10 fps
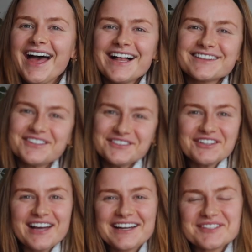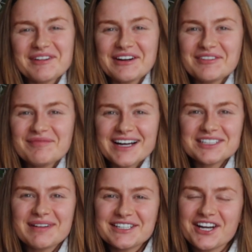Hello you guys, welcome back
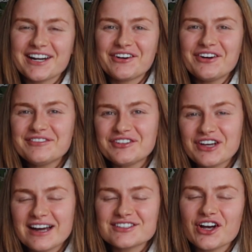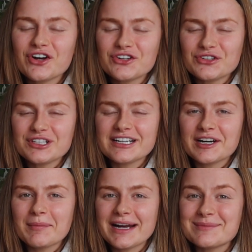to my channel. If you guys are new
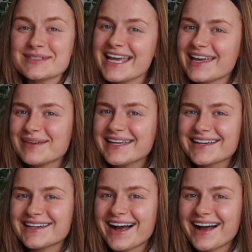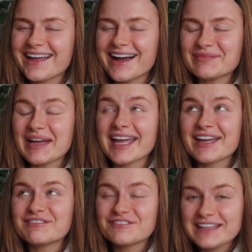here, my name is Amy and I am
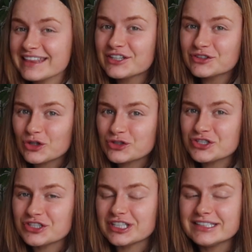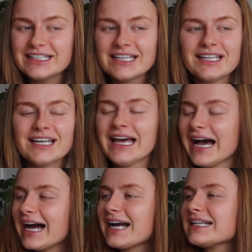a 5th year law student,
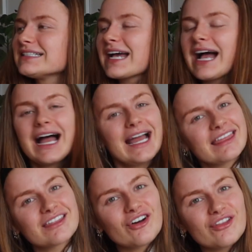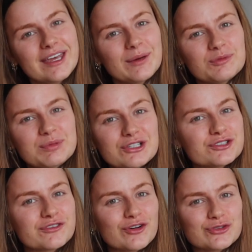and I thought that it would be
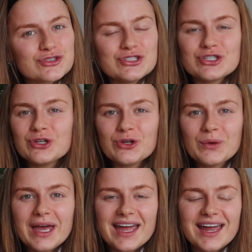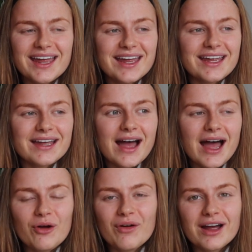useful to do a
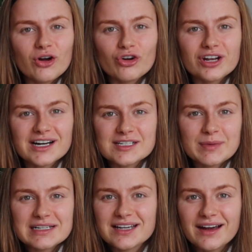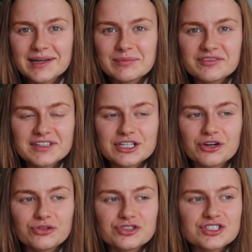how I organise my time
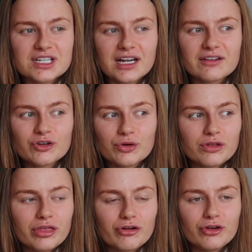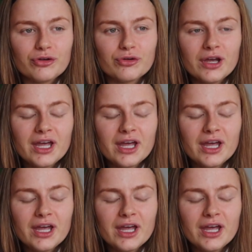video, just to kind of go through